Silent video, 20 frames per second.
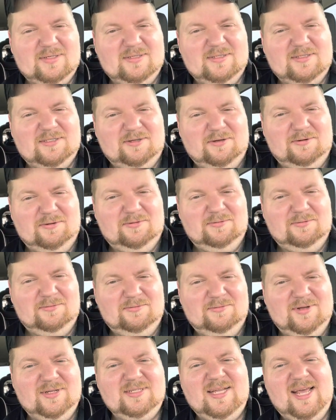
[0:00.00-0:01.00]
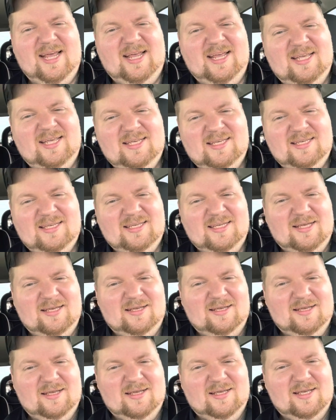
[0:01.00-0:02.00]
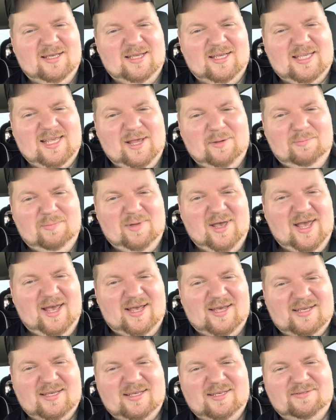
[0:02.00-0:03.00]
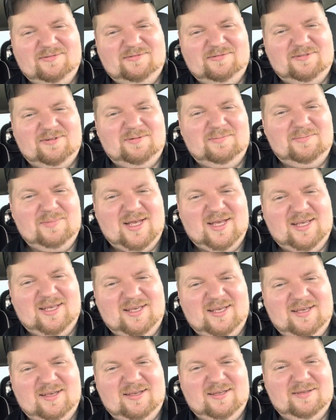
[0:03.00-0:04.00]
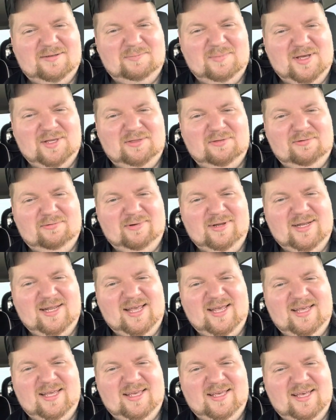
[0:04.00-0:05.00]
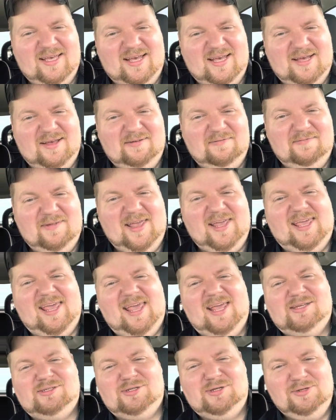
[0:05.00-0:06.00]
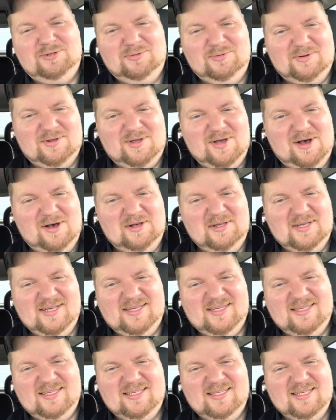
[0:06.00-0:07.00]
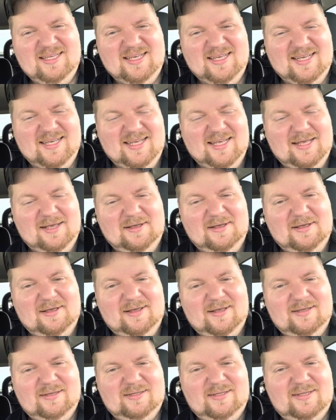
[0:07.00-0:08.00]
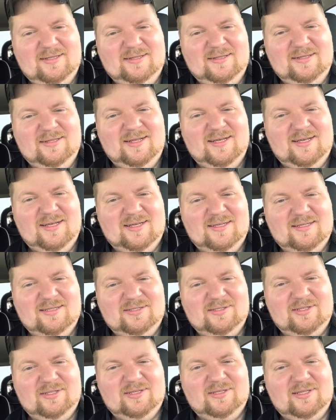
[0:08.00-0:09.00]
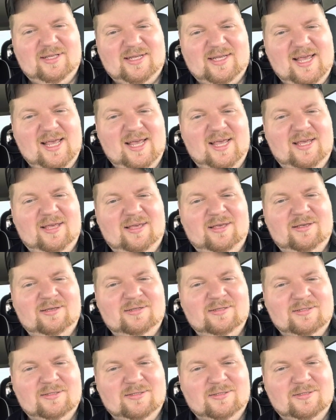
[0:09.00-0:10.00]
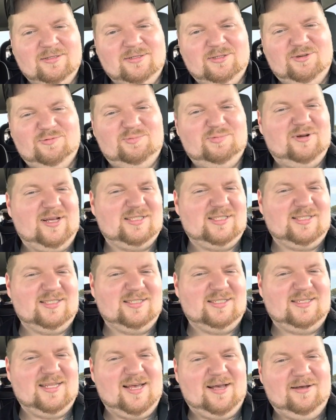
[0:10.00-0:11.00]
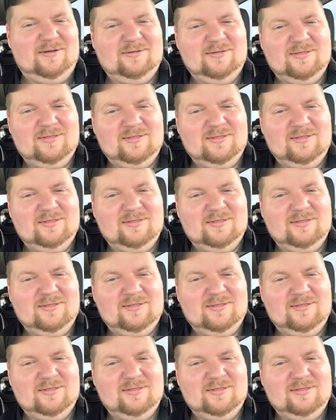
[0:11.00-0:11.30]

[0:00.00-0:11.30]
So one day, I came back from my my 3-day vacation, you'd call it. And they're like, hey, your press is down.